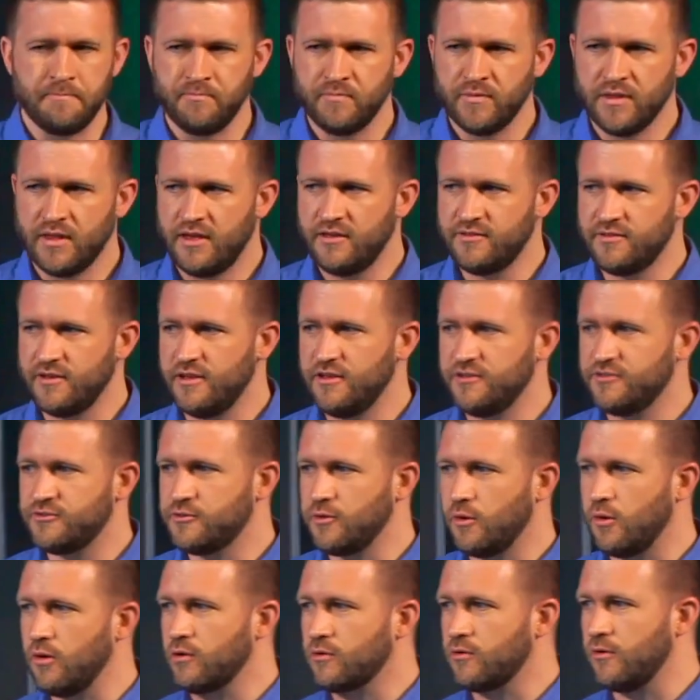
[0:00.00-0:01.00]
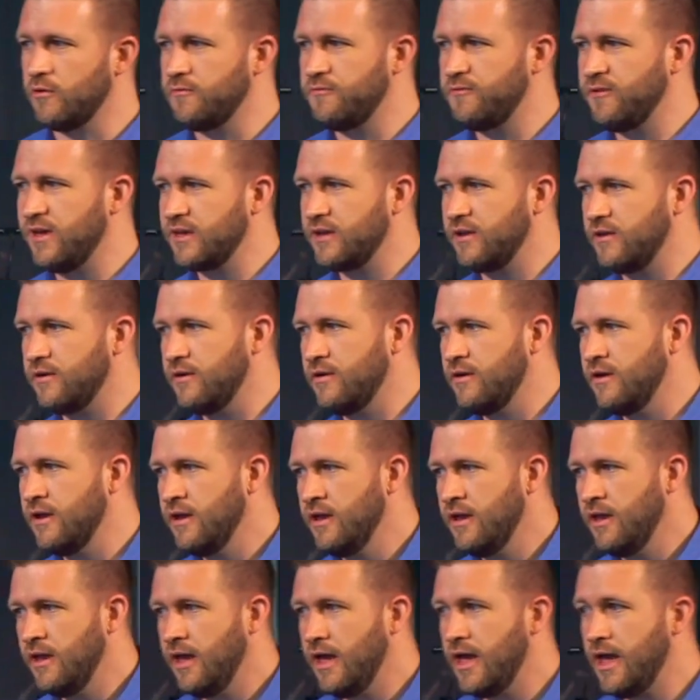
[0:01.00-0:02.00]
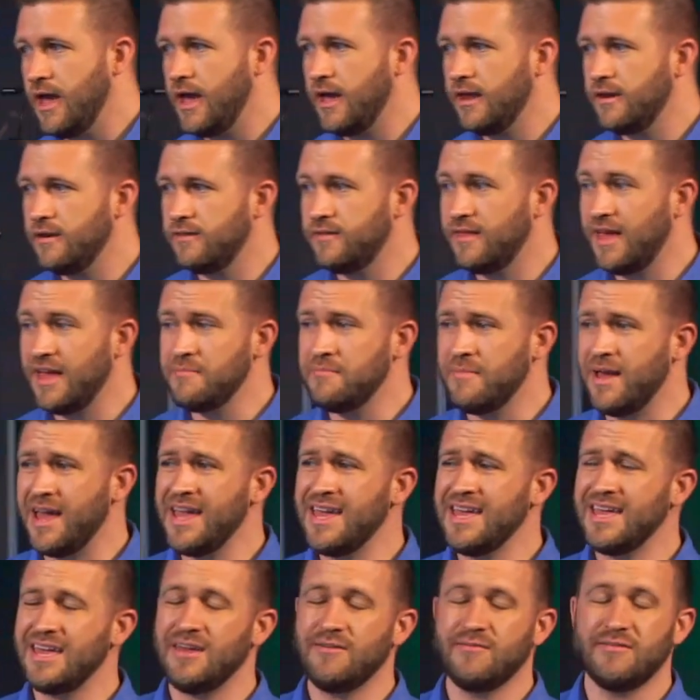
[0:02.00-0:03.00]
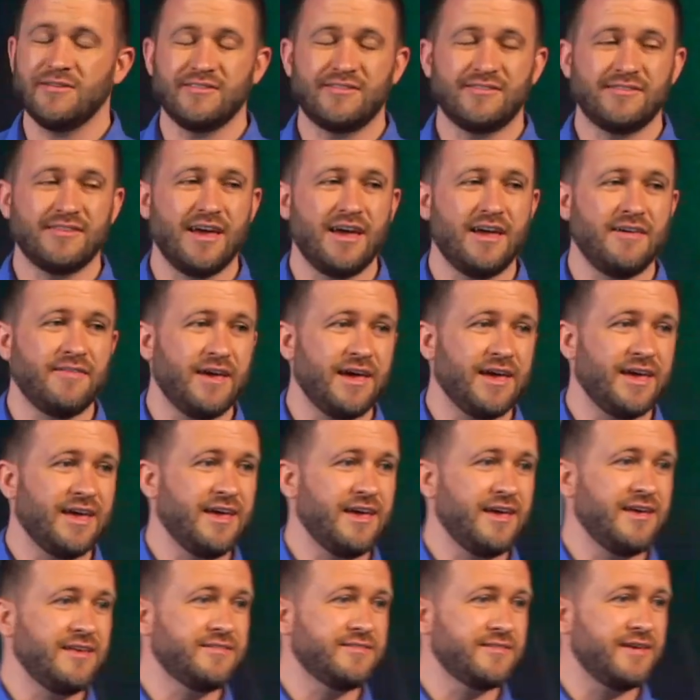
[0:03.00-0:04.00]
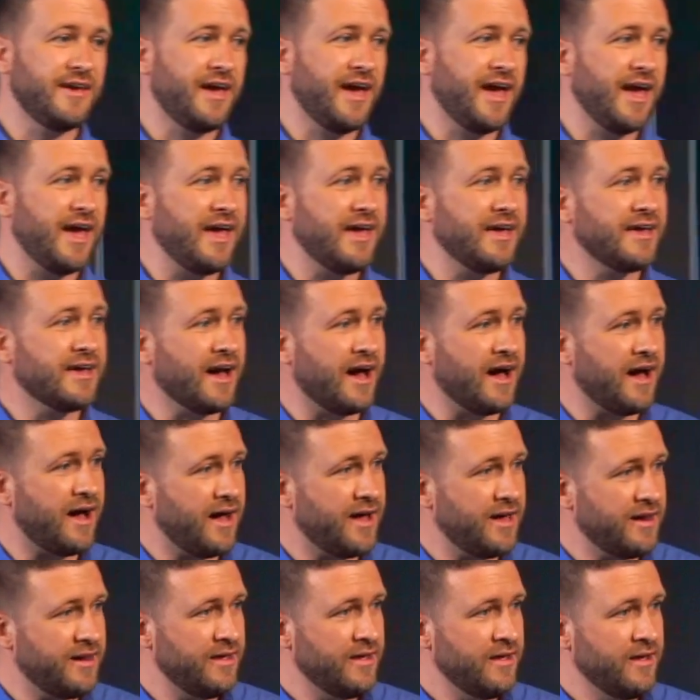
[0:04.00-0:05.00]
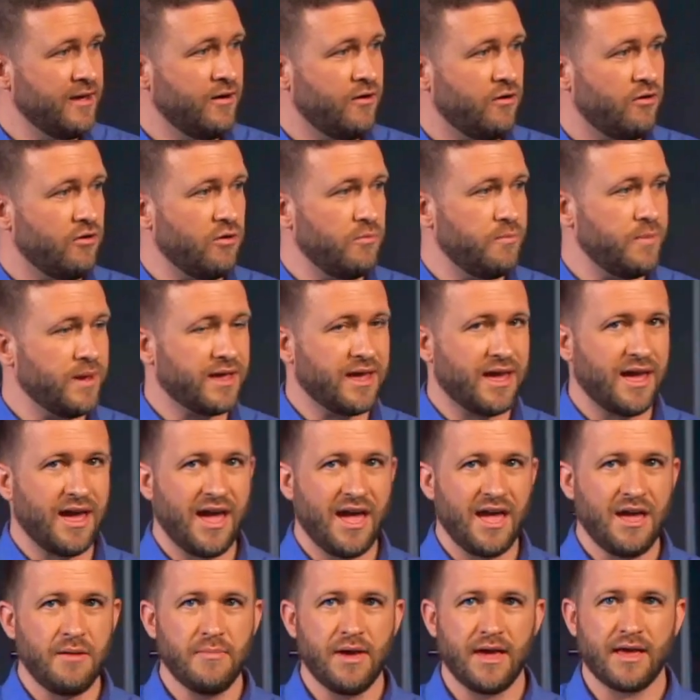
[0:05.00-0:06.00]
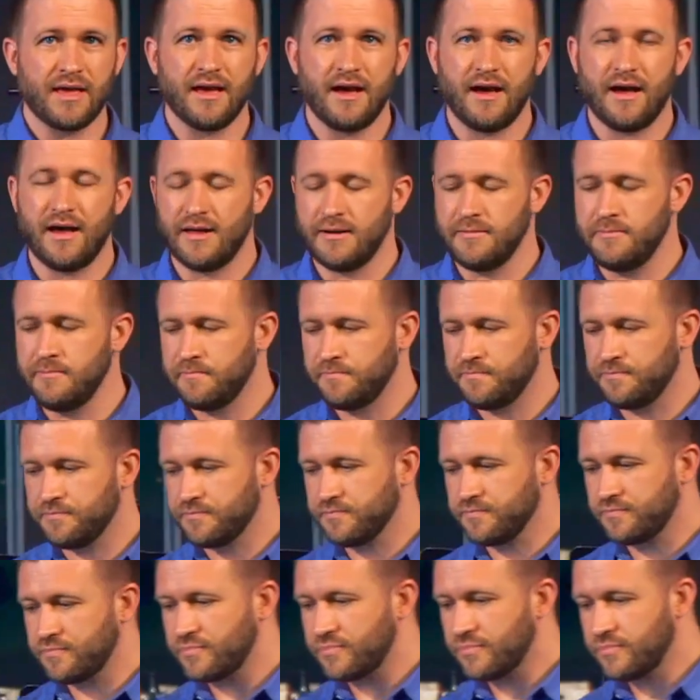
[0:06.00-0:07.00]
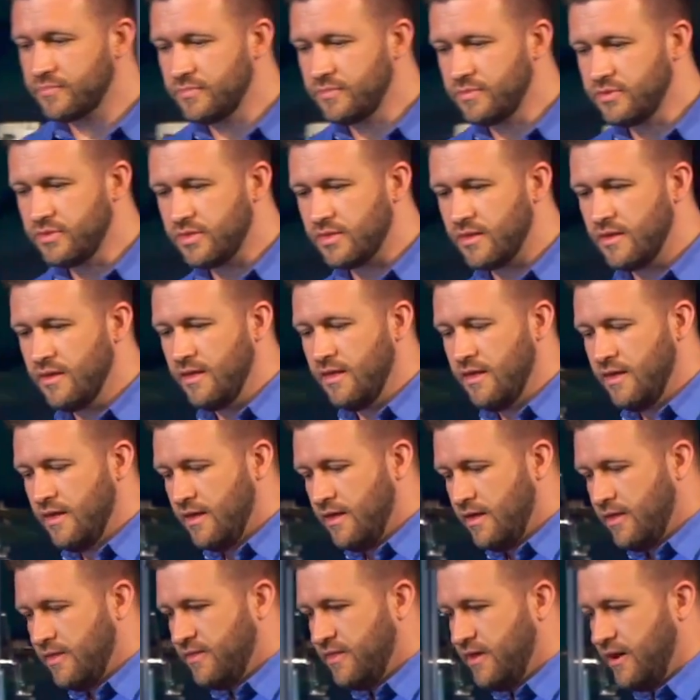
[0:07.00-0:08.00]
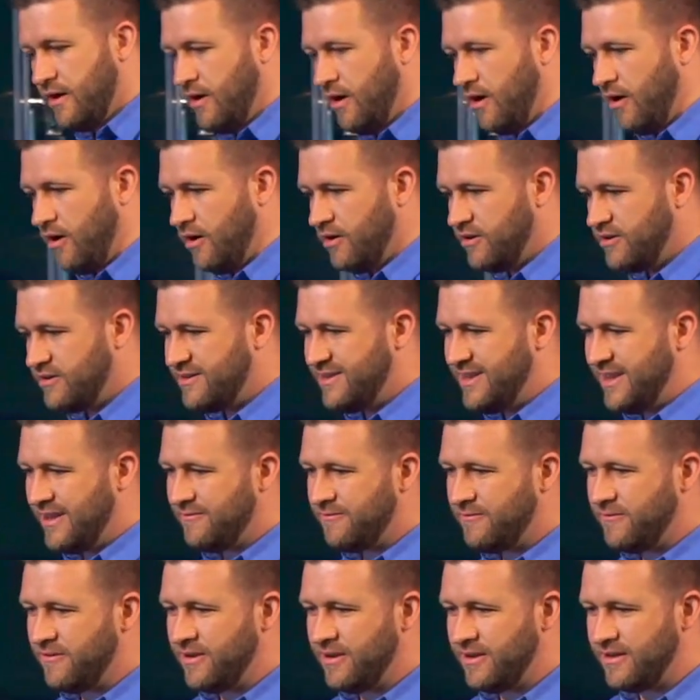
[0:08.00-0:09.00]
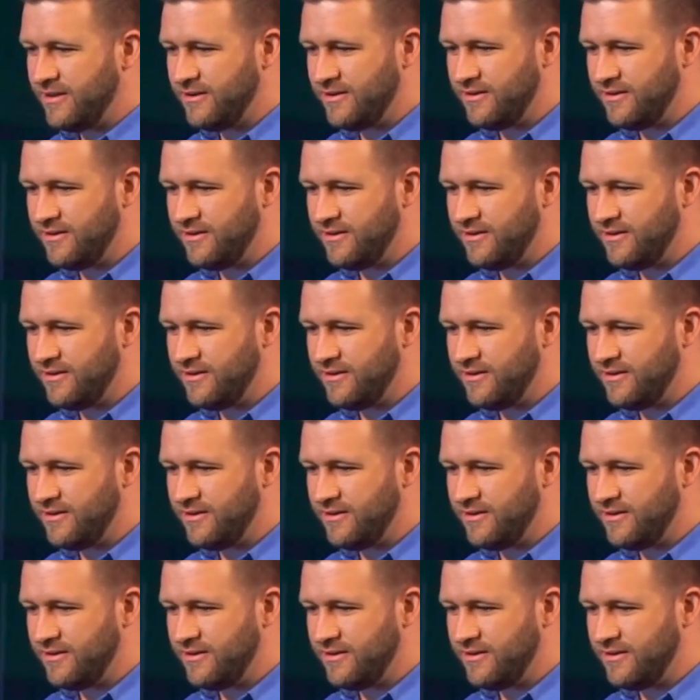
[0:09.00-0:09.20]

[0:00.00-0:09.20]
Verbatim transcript: he's a historical figure. And they may even say that he's a God or became a God. There are different